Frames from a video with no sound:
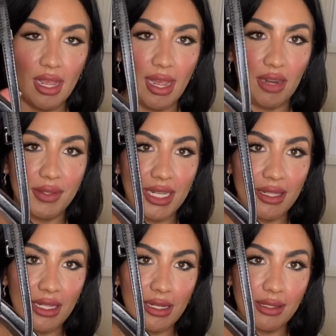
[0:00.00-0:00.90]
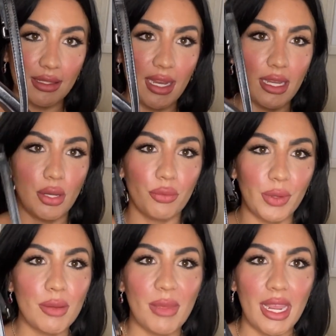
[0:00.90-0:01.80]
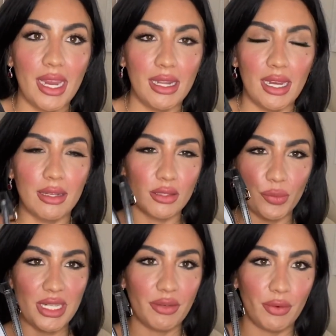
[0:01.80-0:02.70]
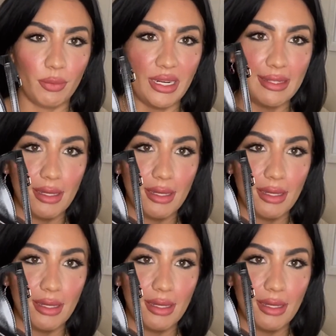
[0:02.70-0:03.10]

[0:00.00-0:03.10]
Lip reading: I've seen these like remade in so many different ways,